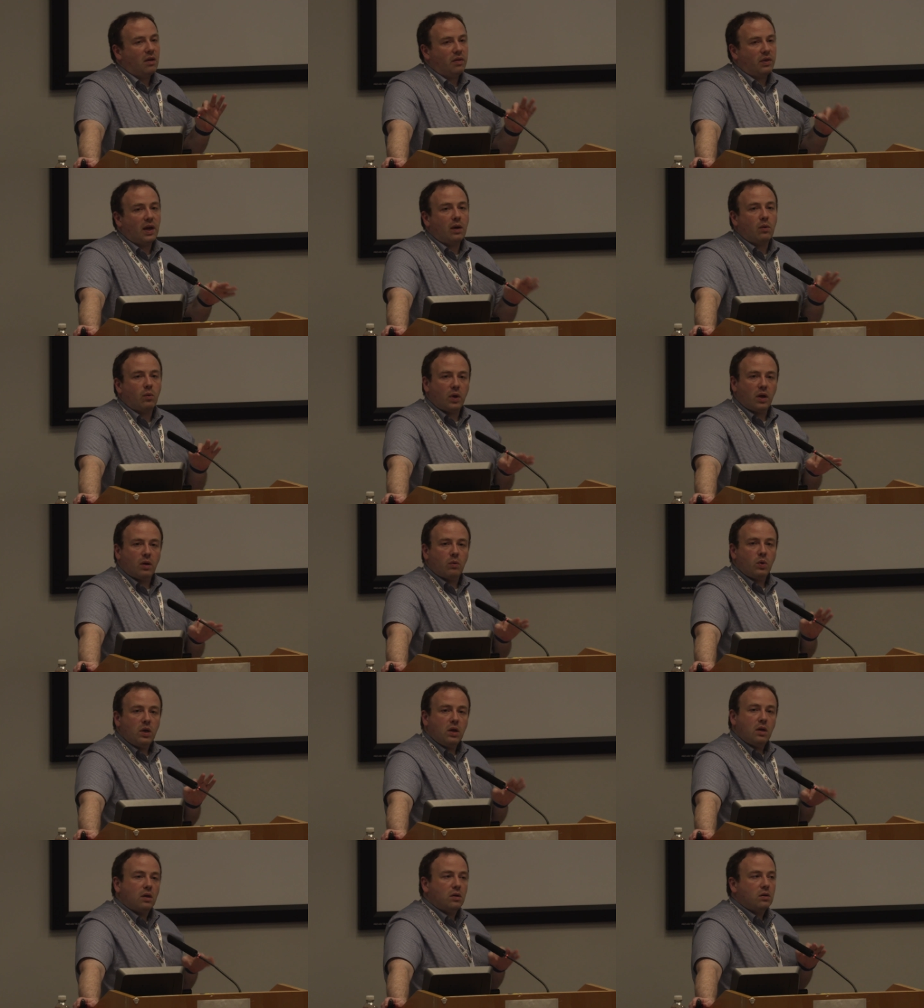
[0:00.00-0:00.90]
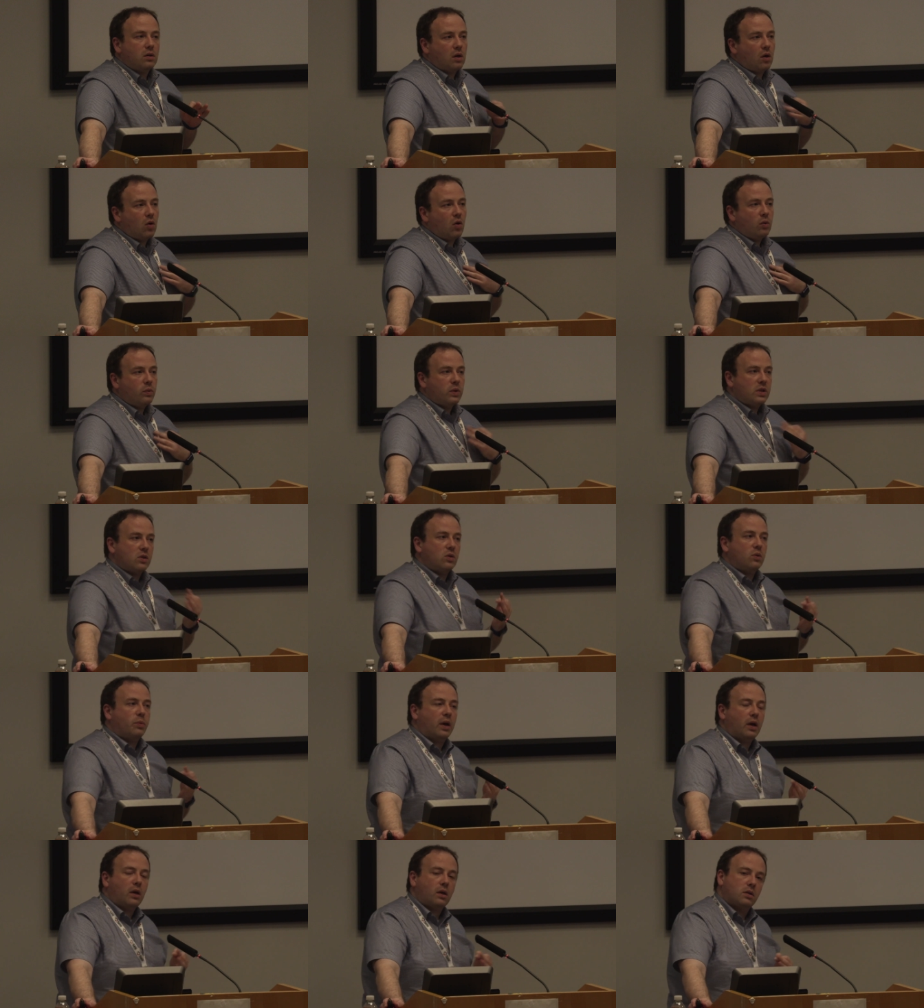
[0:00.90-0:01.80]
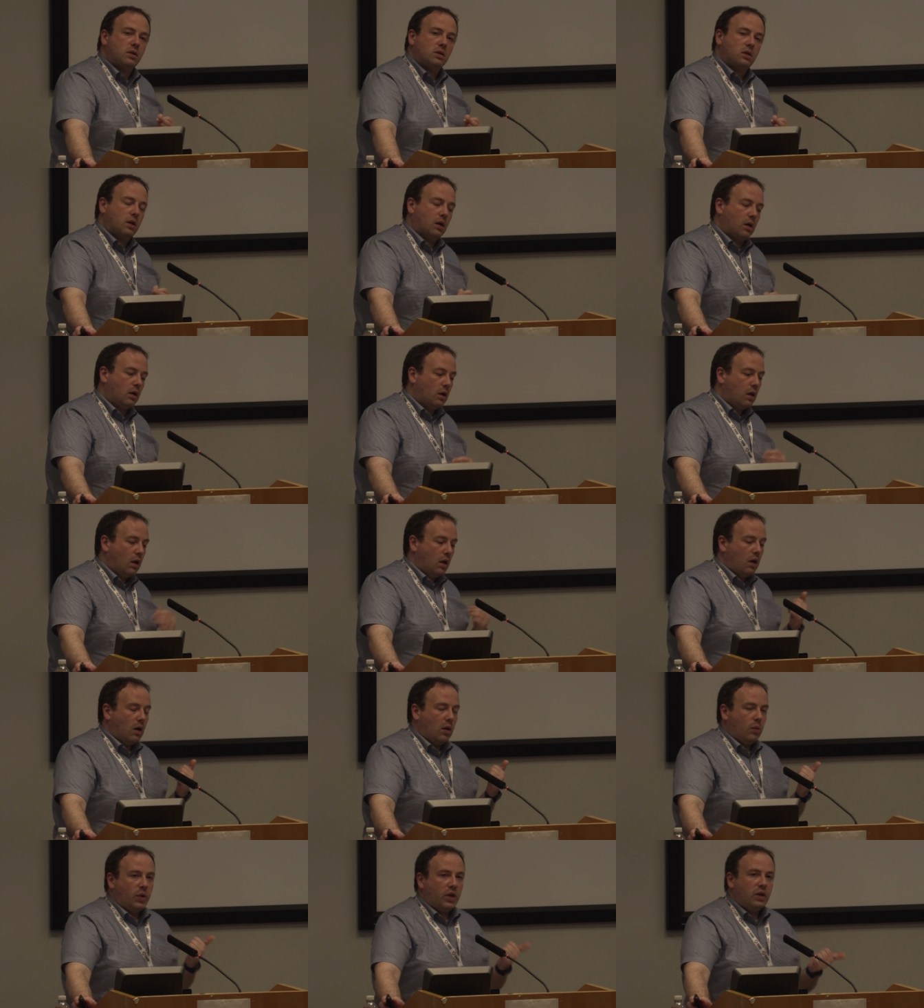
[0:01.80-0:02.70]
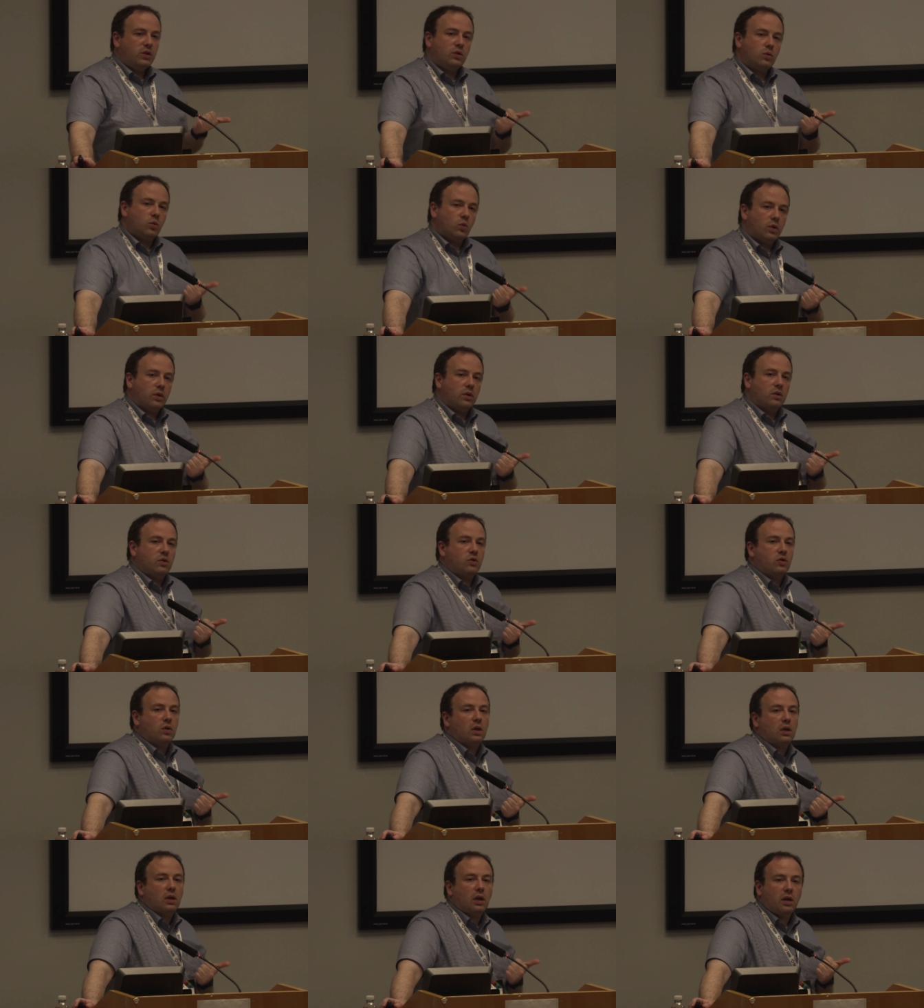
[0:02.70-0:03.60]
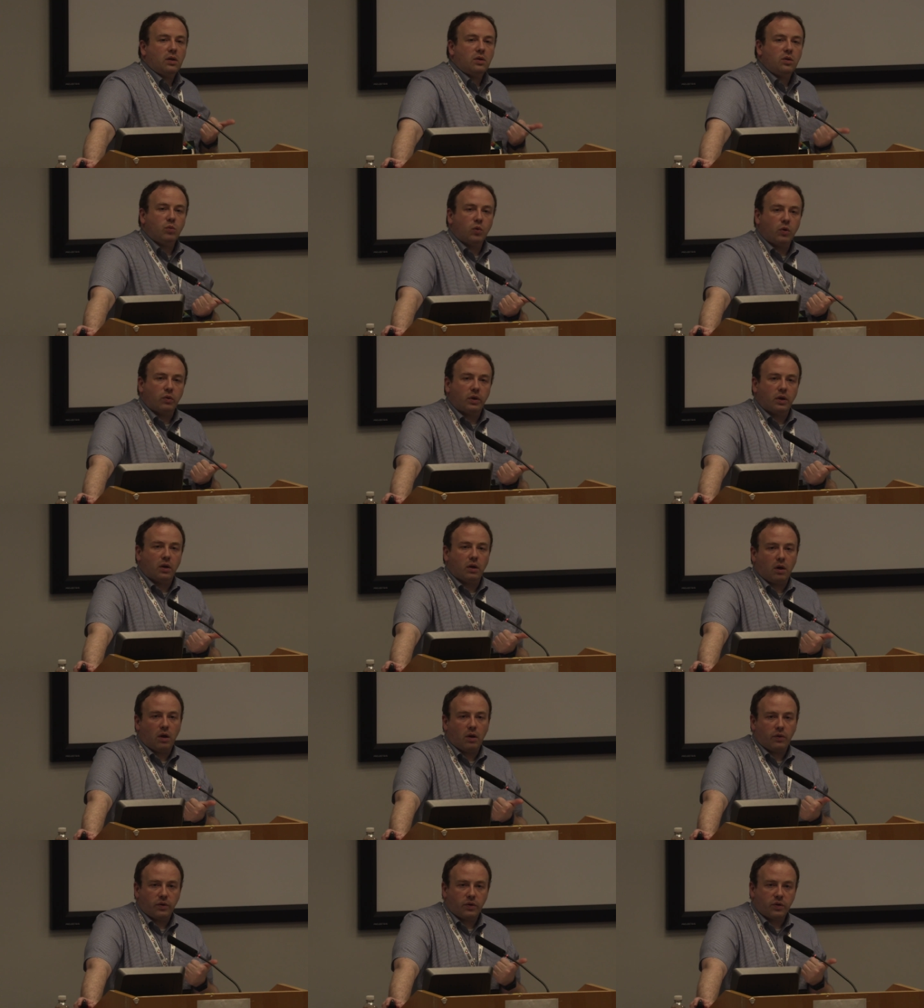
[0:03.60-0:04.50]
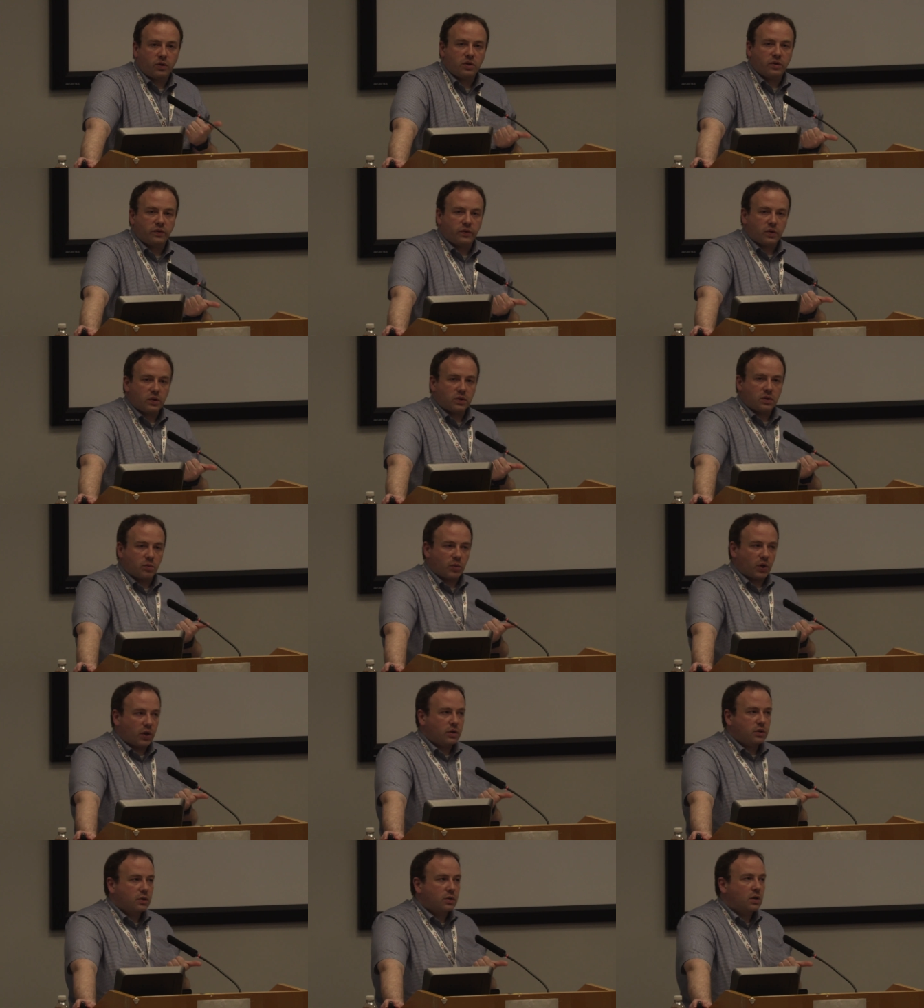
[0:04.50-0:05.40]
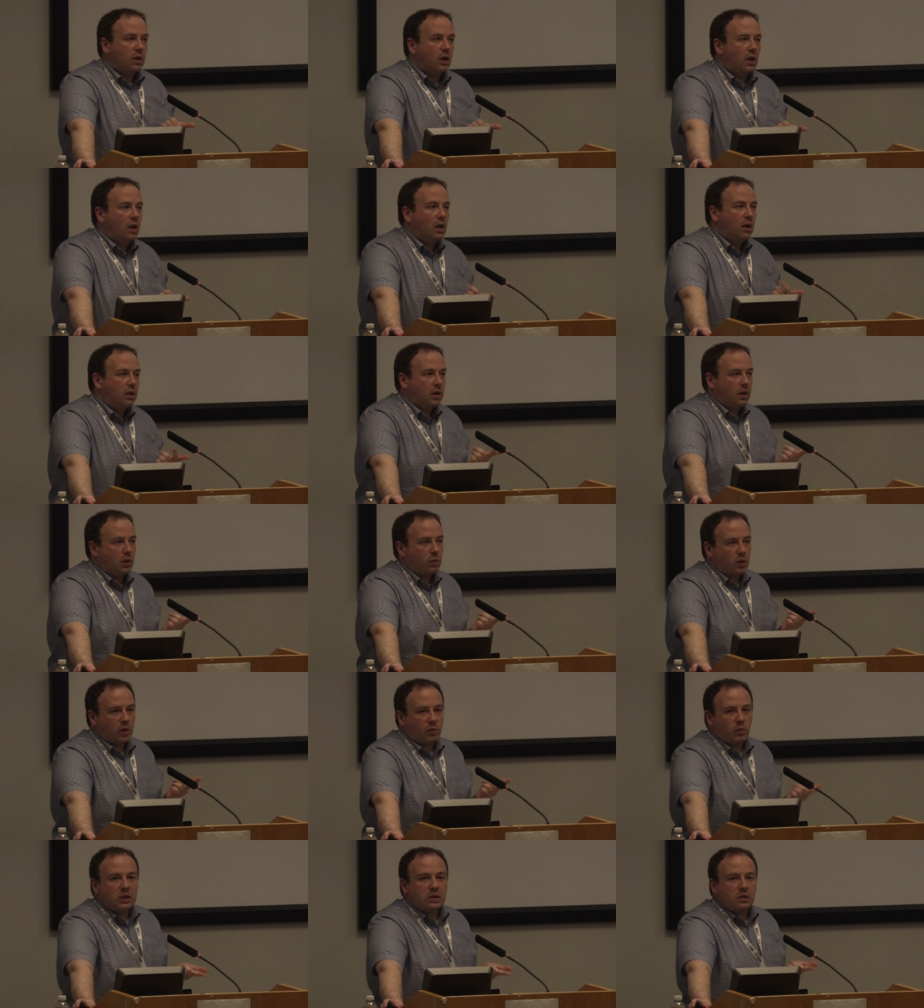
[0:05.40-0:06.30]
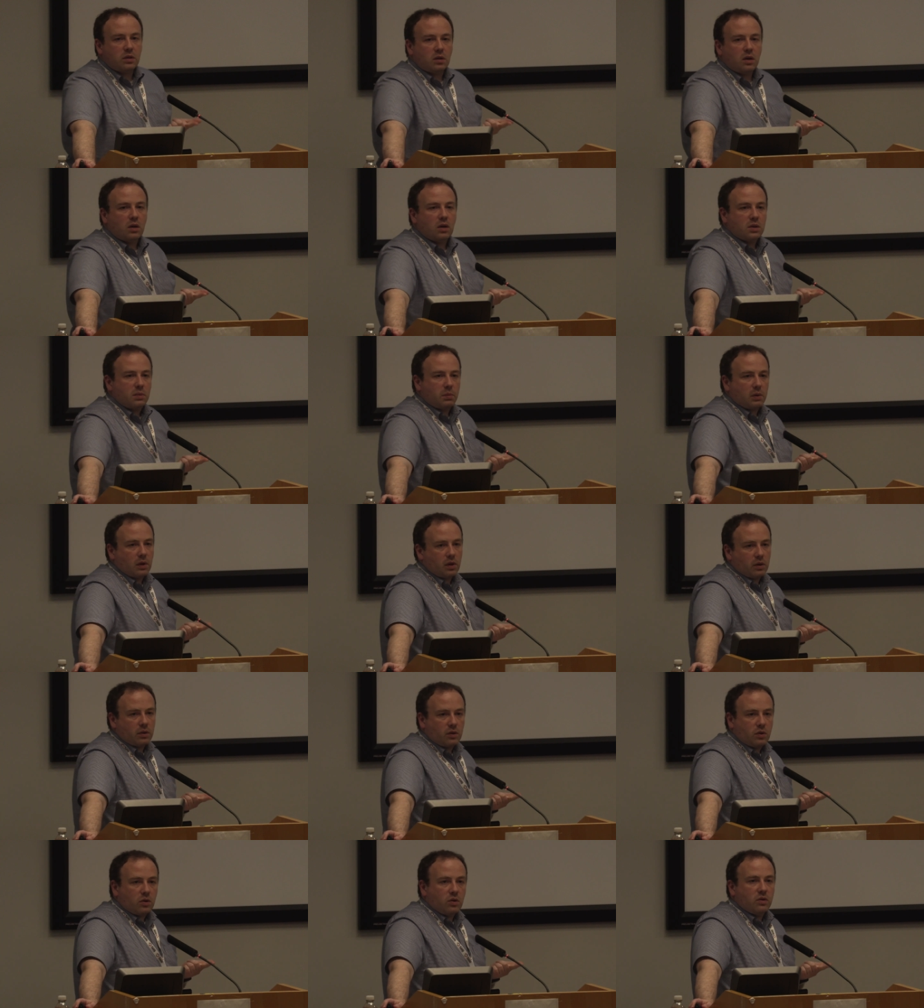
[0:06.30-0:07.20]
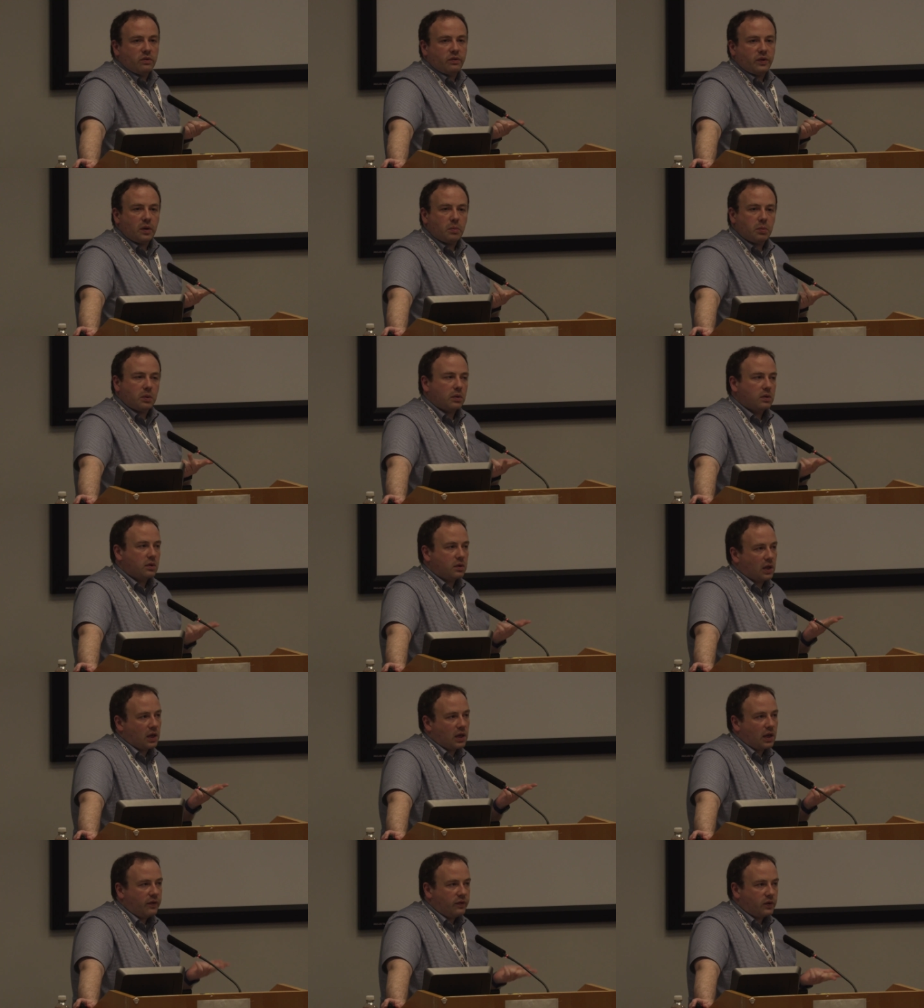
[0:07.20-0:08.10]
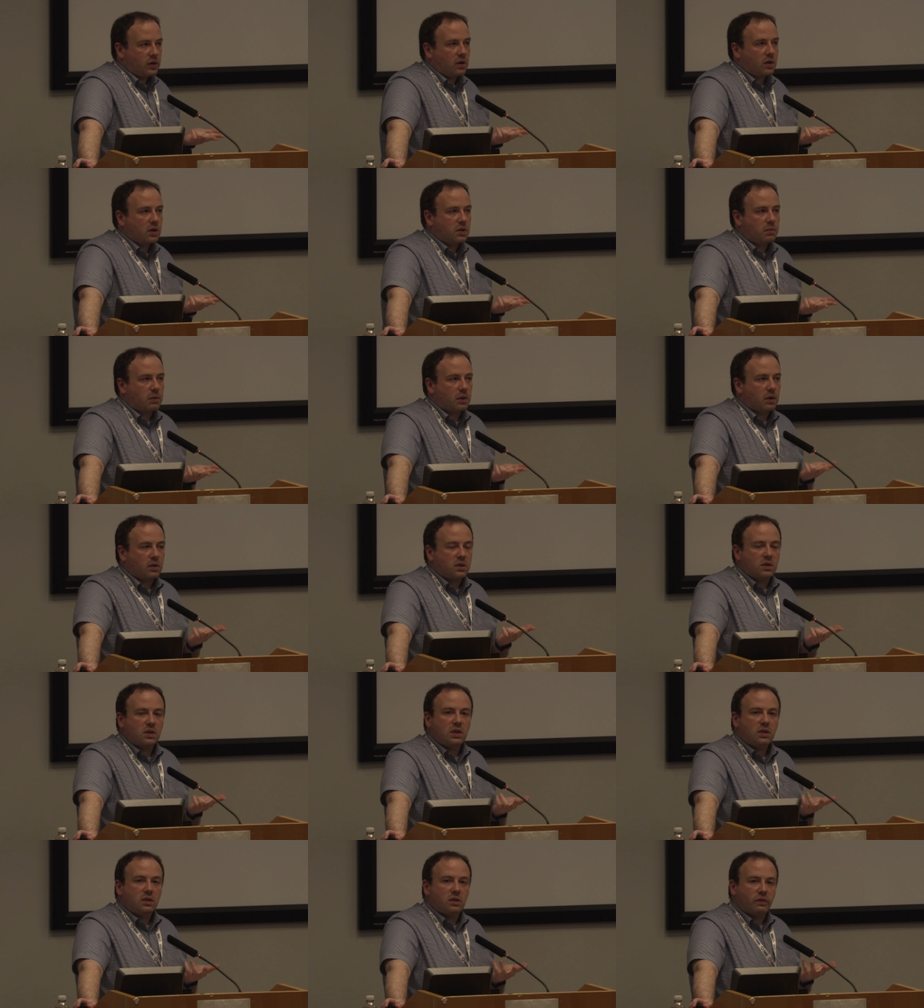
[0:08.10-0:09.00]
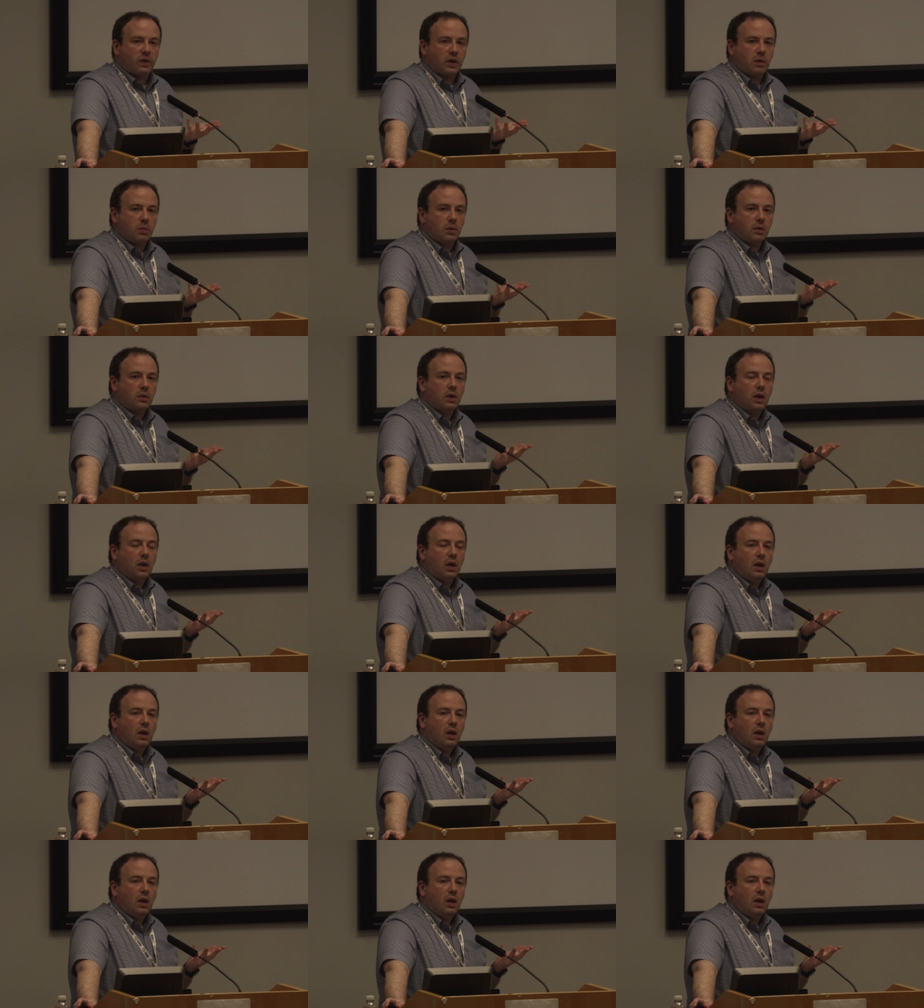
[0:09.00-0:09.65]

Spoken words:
That way we can always look back and say, patient 1 in the trial had pneumonia on the 31st of March. They were admitted to hospital on the 3rd of April, they left the hospital on the 6th of April,